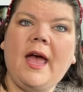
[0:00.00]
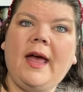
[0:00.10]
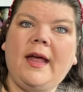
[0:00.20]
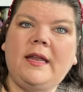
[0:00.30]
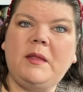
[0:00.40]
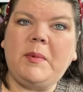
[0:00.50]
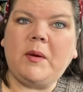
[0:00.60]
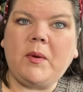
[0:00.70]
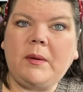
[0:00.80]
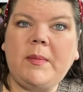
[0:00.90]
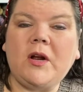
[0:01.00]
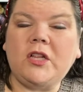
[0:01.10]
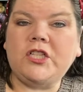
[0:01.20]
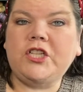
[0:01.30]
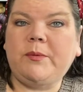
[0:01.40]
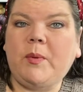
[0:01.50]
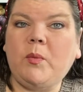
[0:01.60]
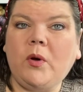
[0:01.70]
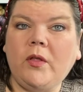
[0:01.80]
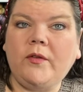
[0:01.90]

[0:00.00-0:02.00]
And the big one, Maryland Sheep and Wool,